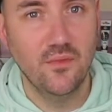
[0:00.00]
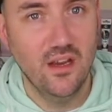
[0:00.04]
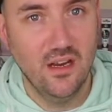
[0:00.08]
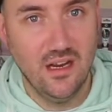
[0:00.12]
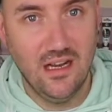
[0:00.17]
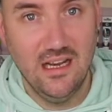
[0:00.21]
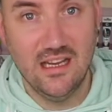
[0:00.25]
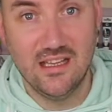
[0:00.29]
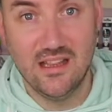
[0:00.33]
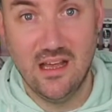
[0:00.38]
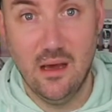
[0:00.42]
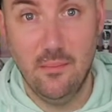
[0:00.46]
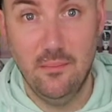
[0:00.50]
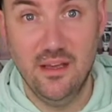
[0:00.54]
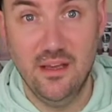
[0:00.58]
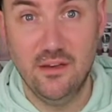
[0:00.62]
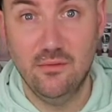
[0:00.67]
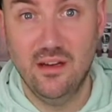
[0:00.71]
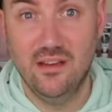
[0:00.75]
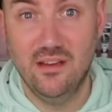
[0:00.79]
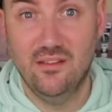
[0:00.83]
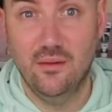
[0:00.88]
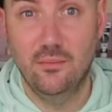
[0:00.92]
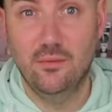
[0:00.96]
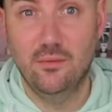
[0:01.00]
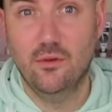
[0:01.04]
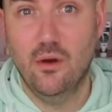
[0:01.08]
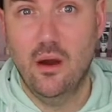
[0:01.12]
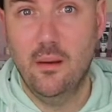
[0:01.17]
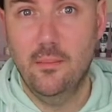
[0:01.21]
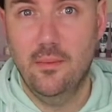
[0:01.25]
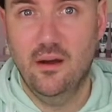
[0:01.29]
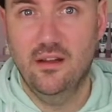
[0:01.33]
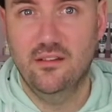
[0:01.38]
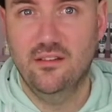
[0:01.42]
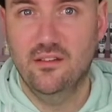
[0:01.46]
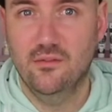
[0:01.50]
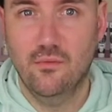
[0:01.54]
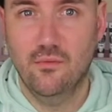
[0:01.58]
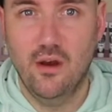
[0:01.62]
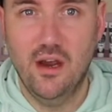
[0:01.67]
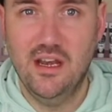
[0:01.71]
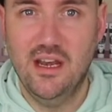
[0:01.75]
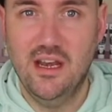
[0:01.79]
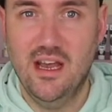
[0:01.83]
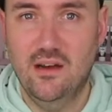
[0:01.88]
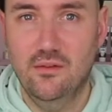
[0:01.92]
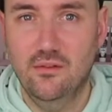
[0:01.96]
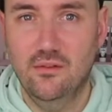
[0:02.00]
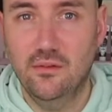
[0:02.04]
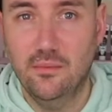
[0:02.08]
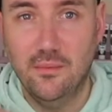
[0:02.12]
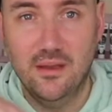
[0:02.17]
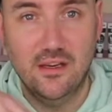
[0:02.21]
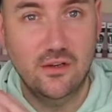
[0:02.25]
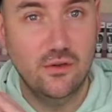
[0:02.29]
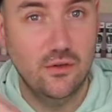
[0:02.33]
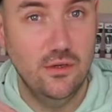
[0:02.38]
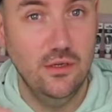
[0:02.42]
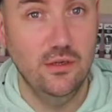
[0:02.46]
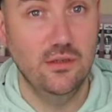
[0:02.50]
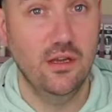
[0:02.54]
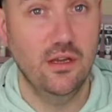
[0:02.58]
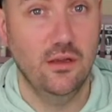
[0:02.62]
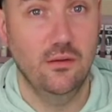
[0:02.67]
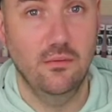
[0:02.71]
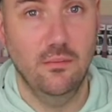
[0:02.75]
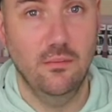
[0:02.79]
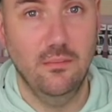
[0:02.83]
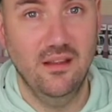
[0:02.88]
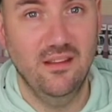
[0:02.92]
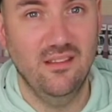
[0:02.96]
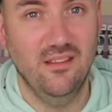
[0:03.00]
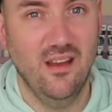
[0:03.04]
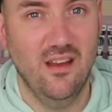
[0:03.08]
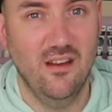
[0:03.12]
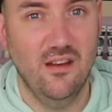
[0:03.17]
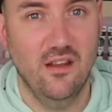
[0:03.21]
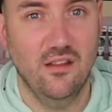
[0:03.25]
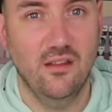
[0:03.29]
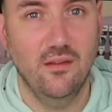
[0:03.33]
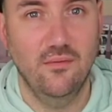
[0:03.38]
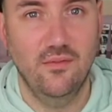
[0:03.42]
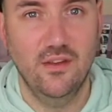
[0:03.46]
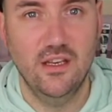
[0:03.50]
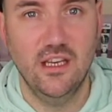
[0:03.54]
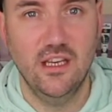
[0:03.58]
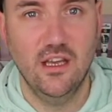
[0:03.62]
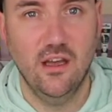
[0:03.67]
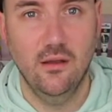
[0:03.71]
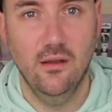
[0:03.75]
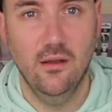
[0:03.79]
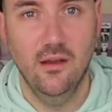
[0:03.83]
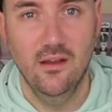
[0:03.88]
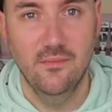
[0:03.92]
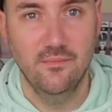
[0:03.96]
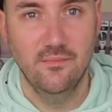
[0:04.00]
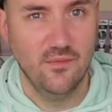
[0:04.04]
click that big red subscribe button right now to make sure you don't miss another video.